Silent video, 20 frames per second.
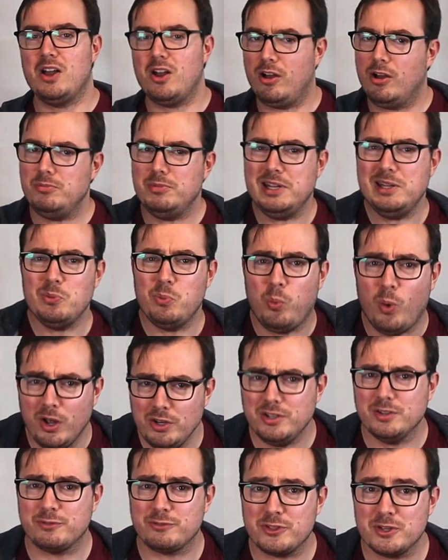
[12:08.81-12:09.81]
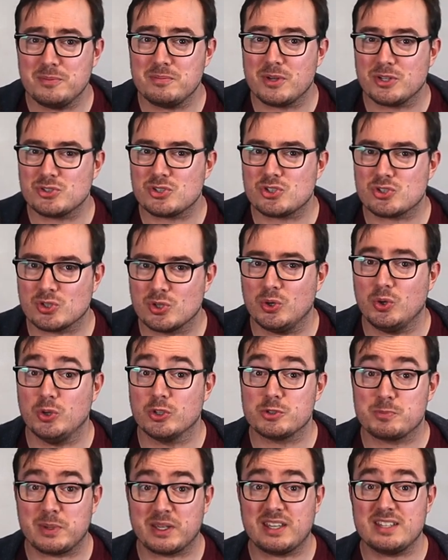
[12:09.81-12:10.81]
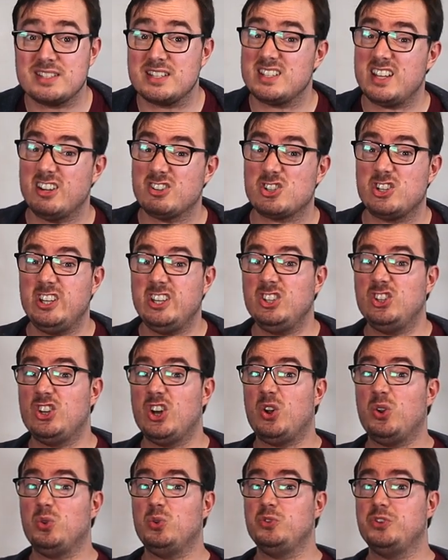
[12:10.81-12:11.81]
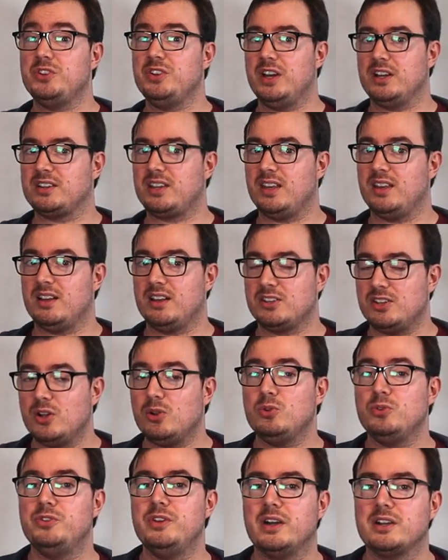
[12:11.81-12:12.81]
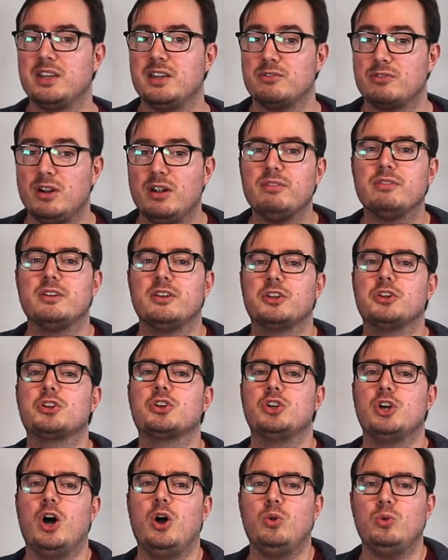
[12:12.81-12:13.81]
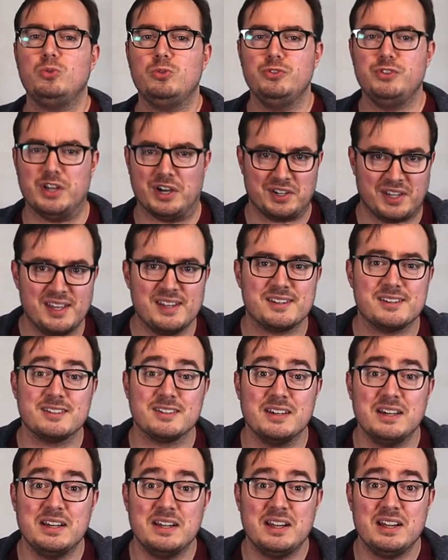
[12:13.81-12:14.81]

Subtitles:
Only one of them scores because it's actually gold nugget, a gold nugget rather than a coal nugget.